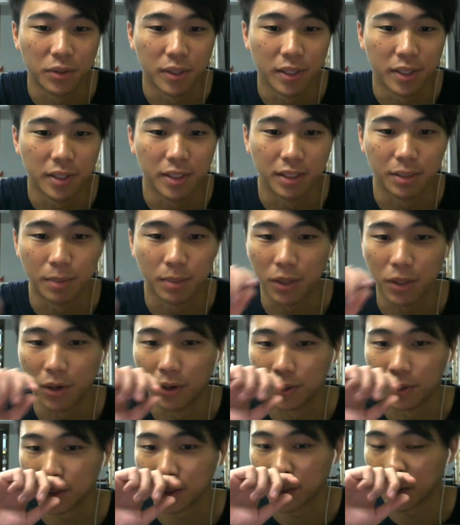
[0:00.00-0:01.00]
here is
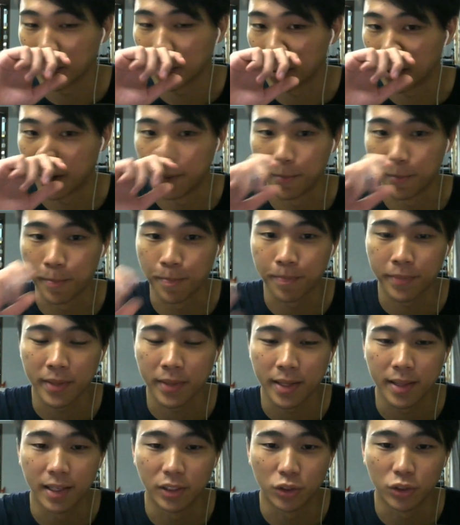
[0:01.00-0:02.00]
because
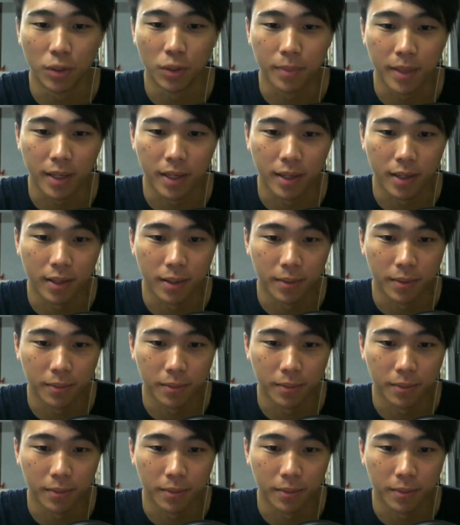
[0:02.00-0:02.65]
there's gonna be a